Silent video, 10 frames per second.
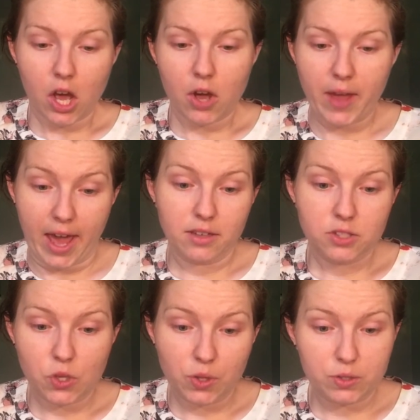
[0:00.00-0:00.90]
Okay,
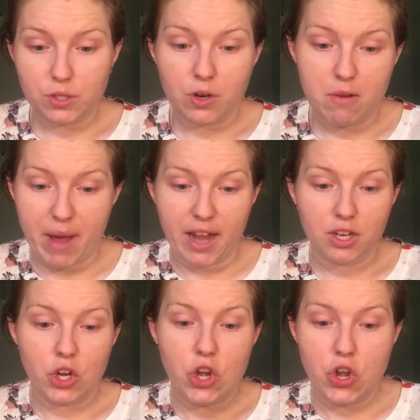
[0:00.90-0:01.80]
so those are going back,
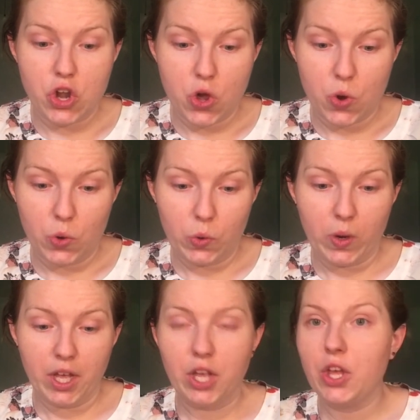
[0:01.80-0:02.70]

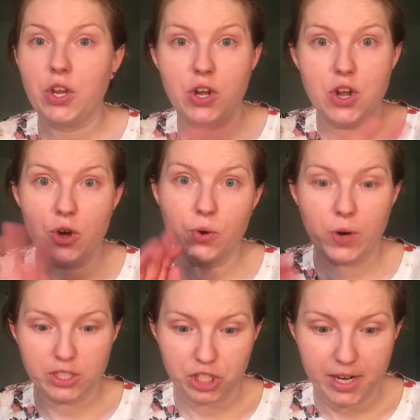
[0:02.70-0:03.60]
no
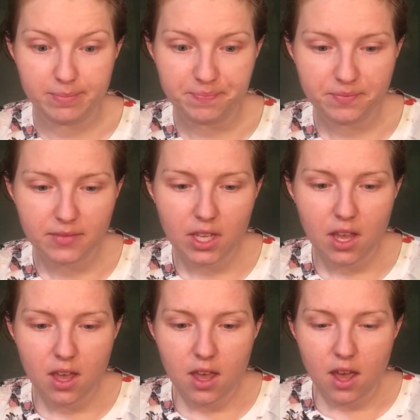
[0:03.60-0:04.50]
question.
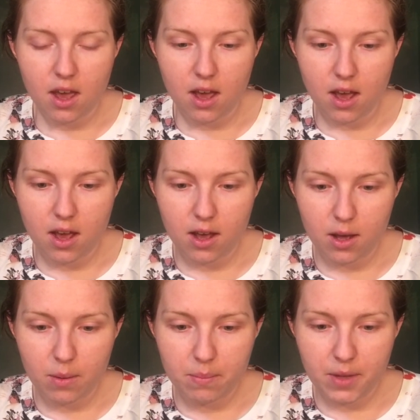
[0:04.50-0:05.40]

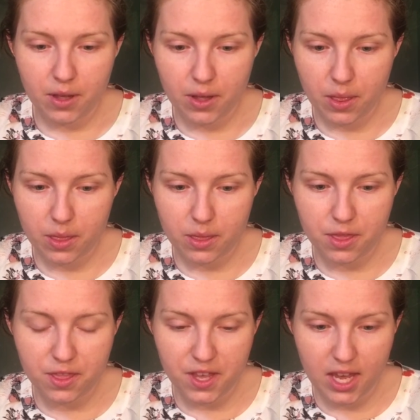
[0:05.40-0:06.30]

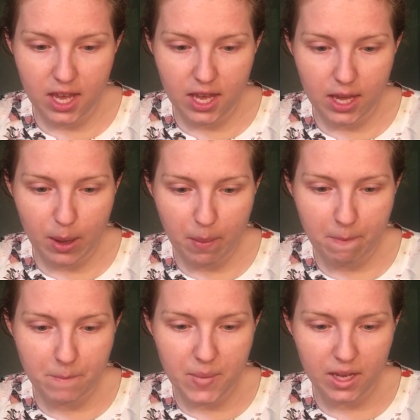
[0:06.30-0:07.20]
The
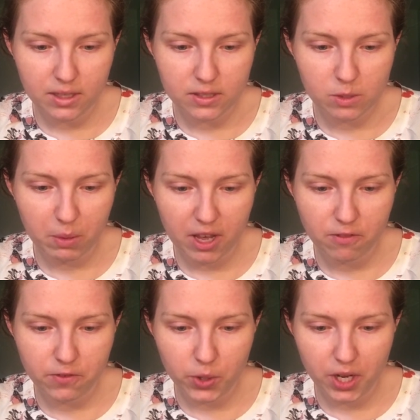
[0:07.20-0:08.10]
Mix by
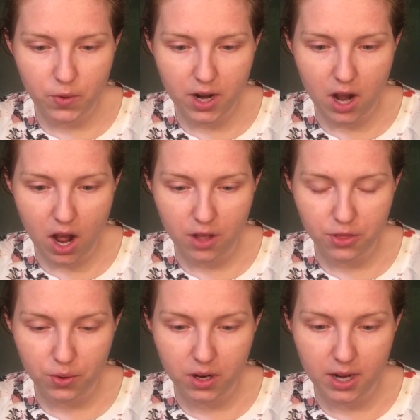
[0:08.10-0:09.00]
41
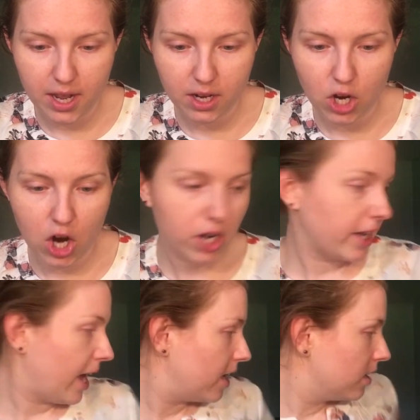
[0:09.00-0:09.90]
Hawthorne Knit
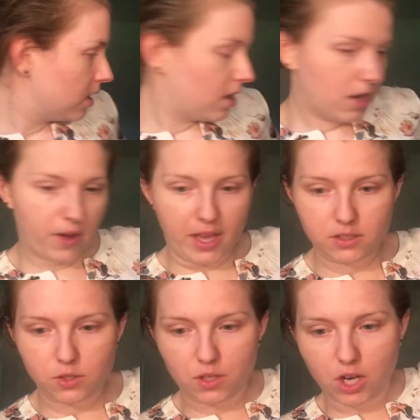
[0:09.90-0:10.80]
Cardigan. Okay,
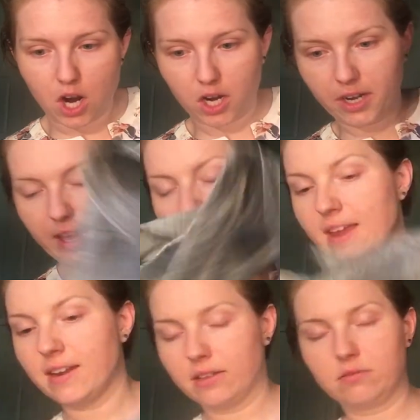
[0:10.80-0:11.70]
so the
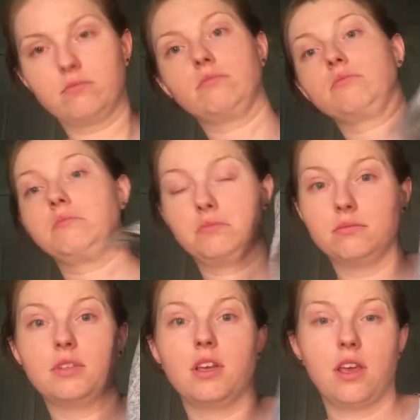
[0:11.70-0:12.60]
cardigan,
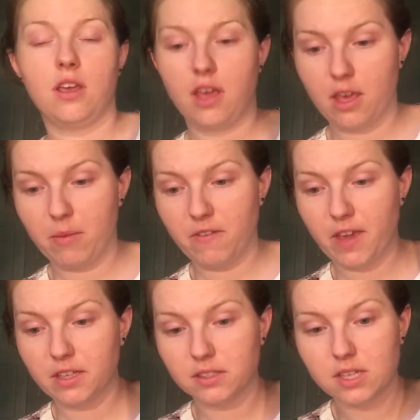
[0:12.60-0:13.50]
hit my
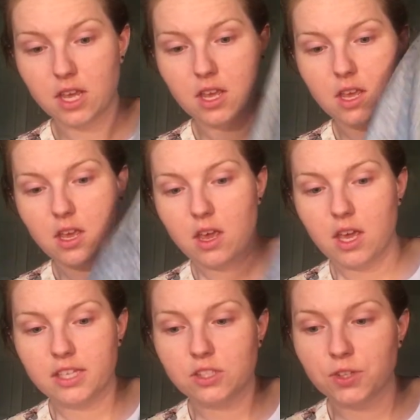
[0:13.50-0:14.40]
face,
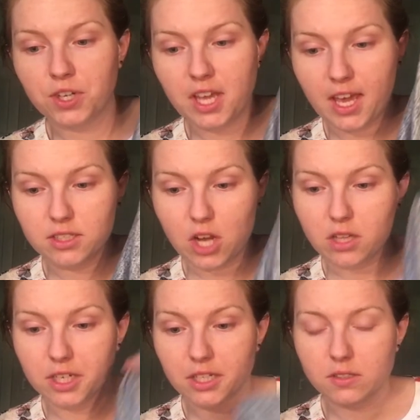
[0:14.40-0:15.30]
is
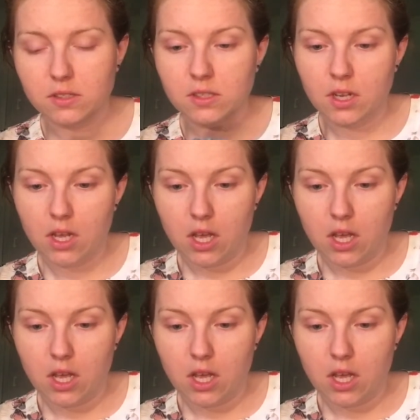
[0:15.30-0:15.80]
$38.